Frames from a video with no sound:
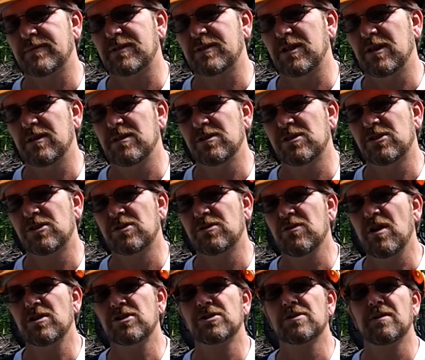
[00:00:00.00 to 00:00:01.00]
the
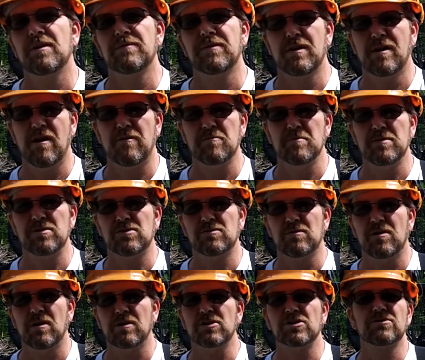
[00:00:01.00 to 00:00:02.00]
structure of the government is
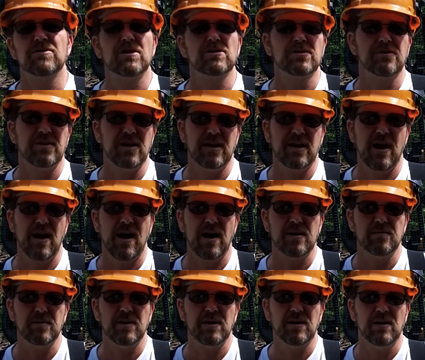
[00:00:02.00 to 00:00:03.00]
wrong. The structure of the
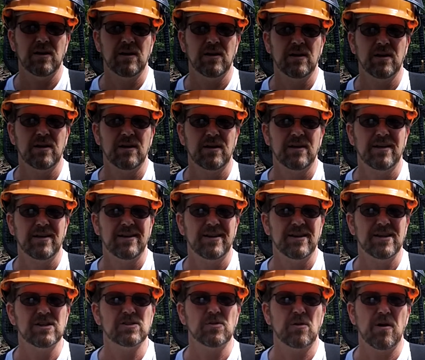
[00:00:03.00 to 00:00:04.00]
economy
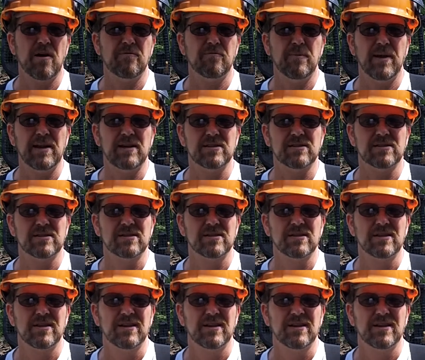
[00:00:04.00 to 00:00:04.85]
is off base.